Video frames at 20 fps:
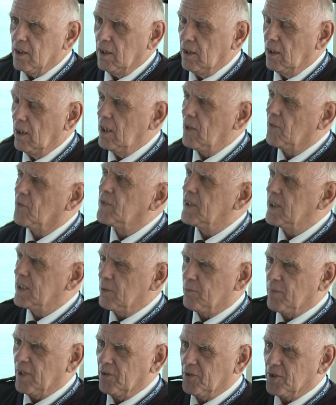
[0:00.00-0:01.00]
It lifted
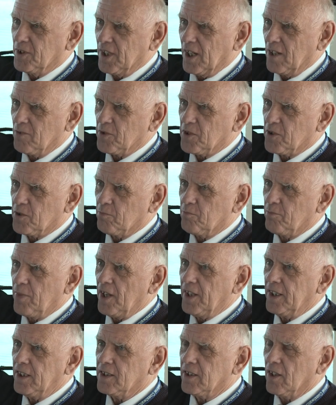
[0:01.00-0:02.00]
the boat up,
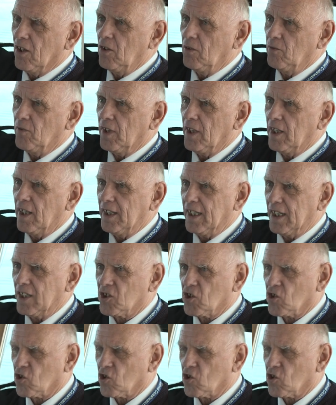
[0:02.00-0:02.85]
spun it over, and it